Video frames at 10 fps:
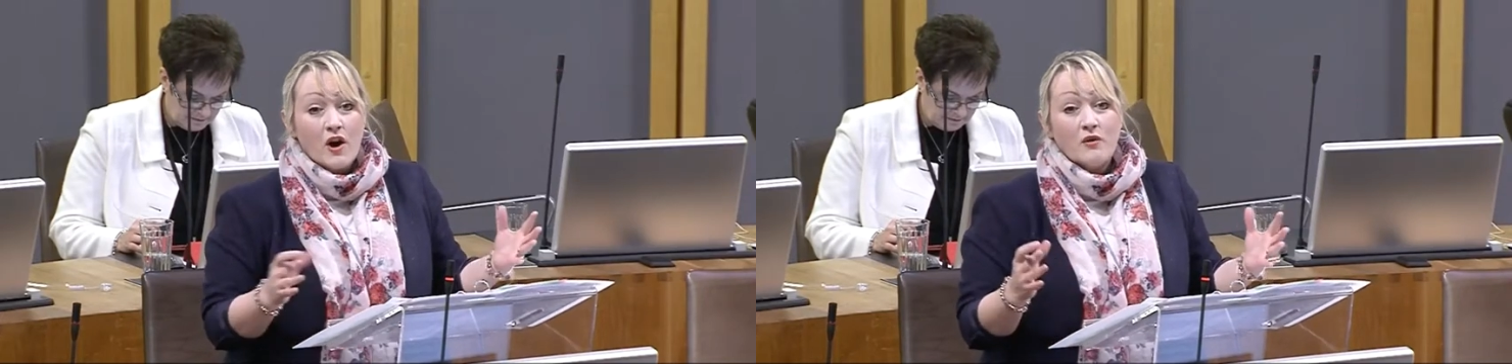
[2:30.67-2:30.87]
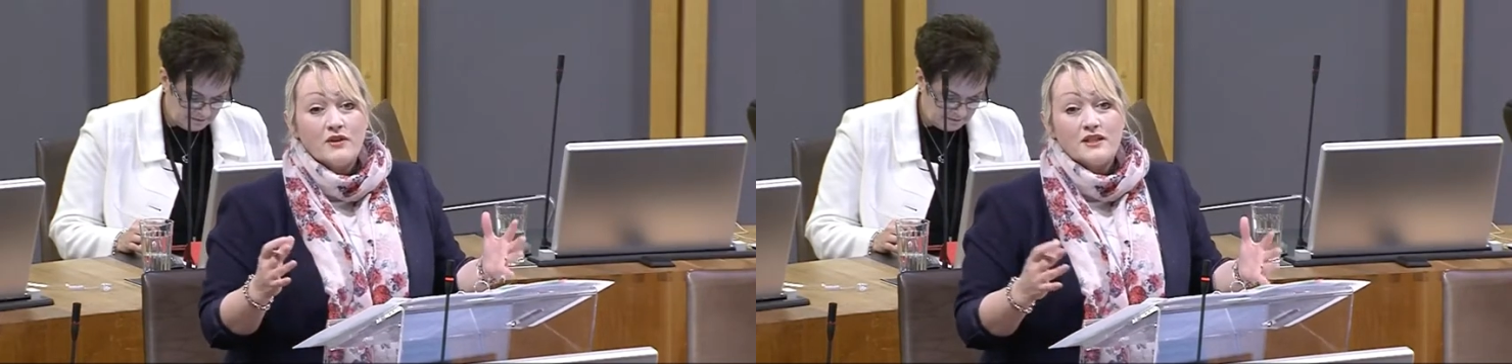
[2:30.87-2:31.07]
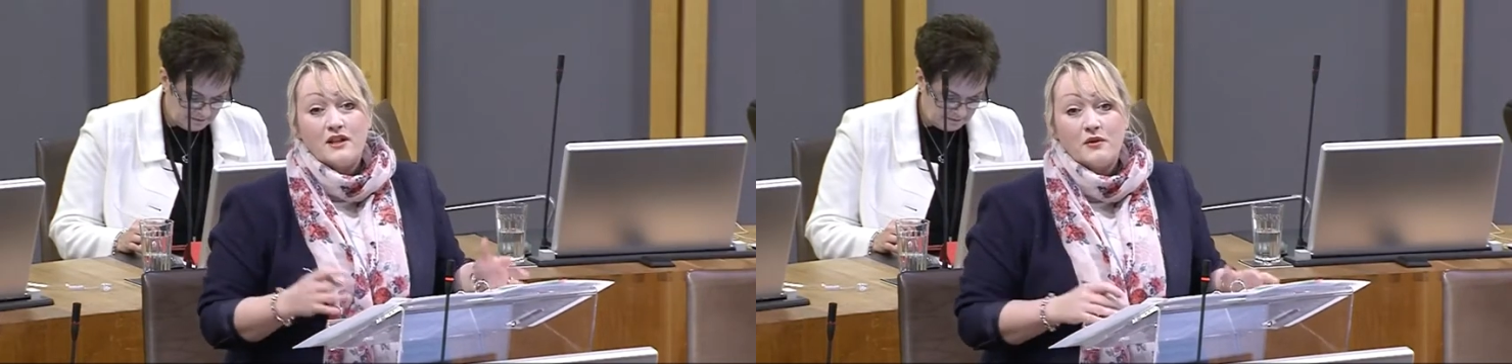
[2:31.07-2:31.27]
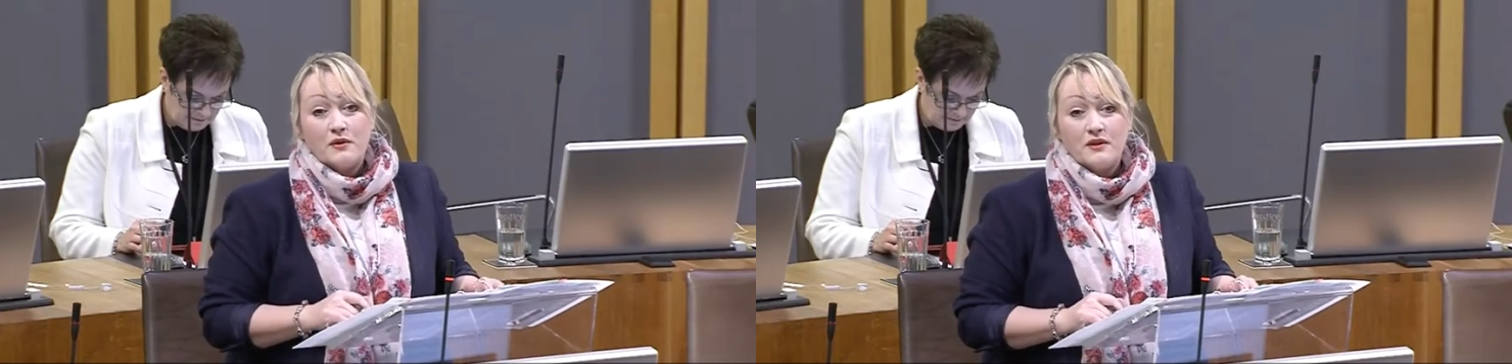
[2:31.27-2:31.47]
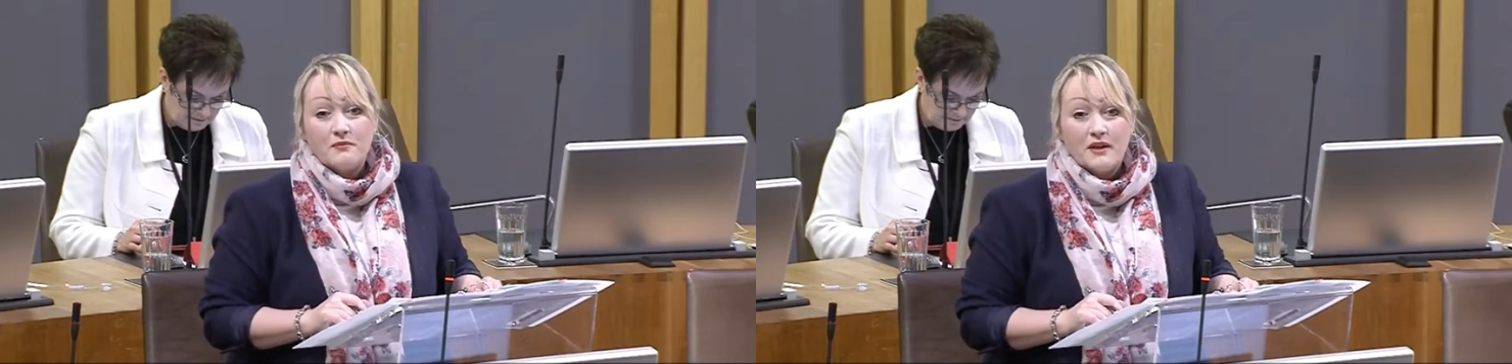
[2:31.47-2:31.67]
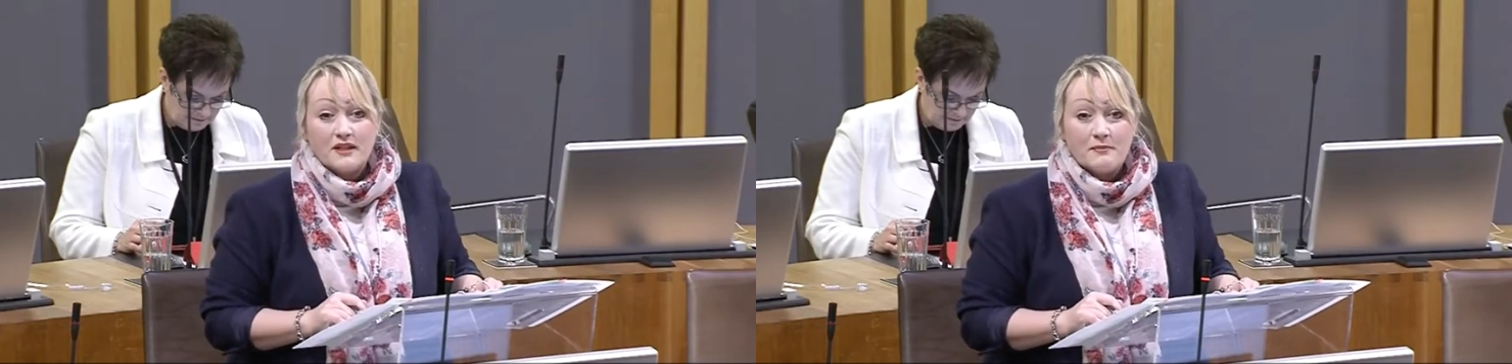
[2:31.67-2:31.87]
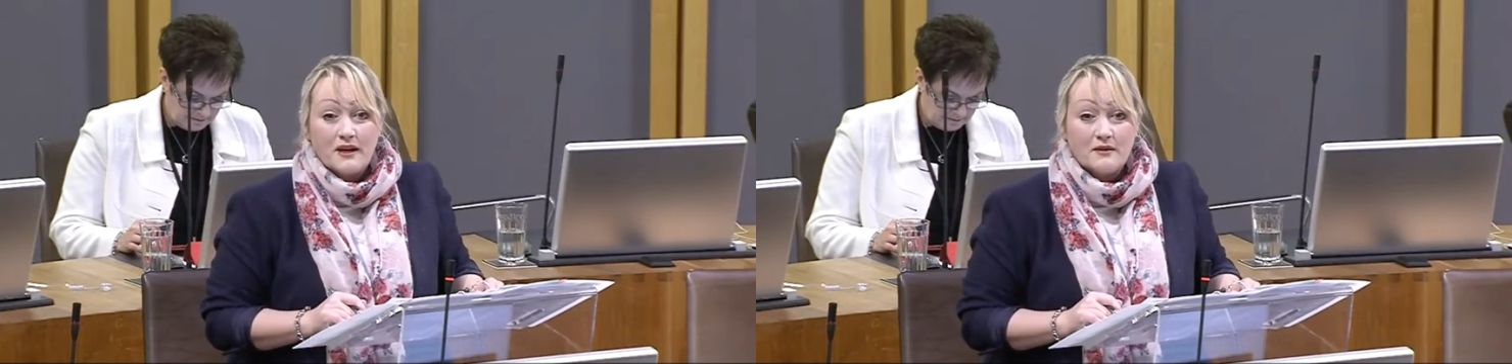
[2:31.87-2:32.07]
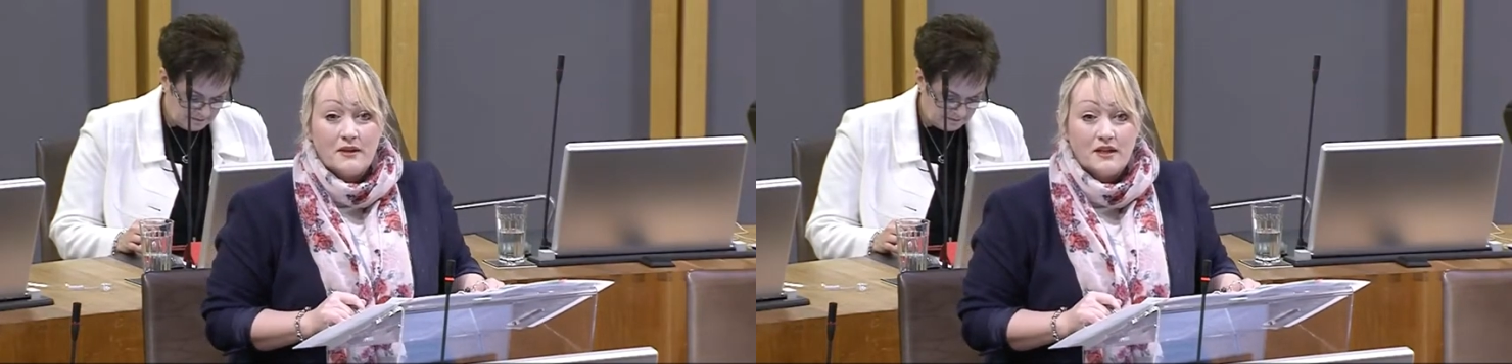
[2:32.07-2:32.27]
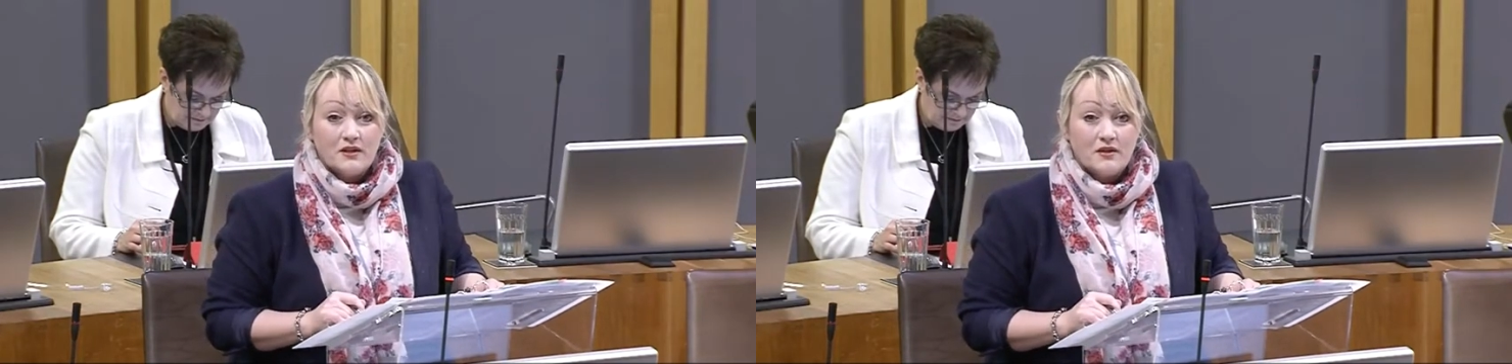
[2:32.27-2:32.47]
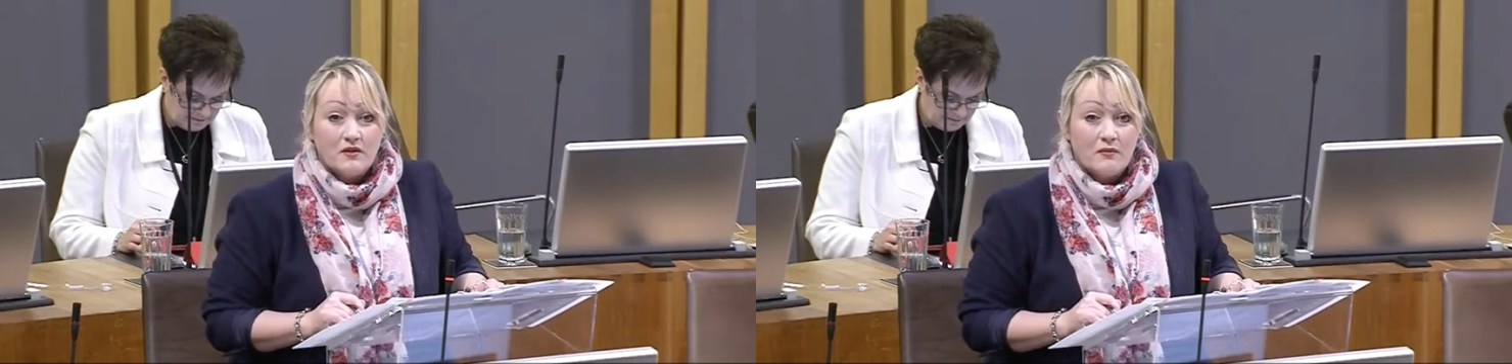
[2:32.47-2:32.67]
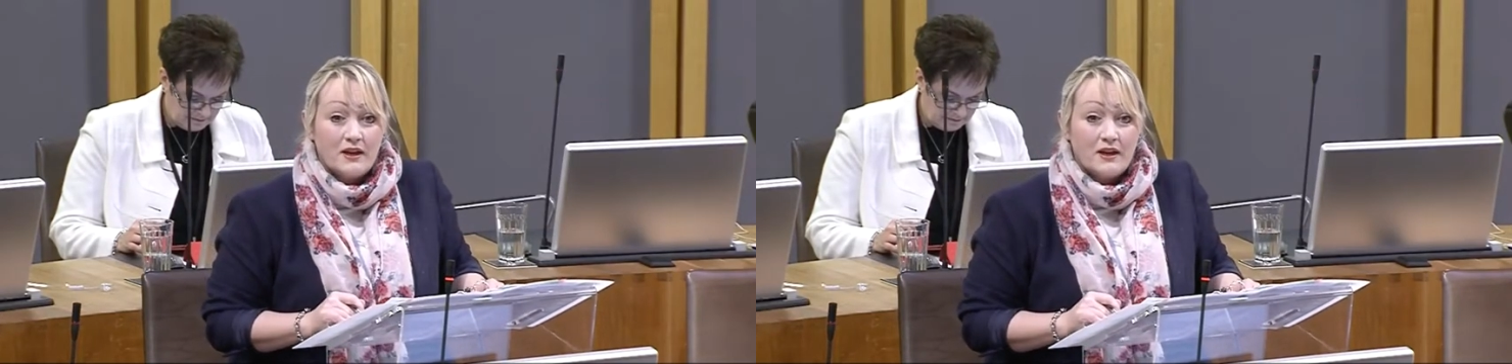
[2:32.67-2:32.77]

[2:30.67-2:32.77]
Obviously, you wouldn't expect me to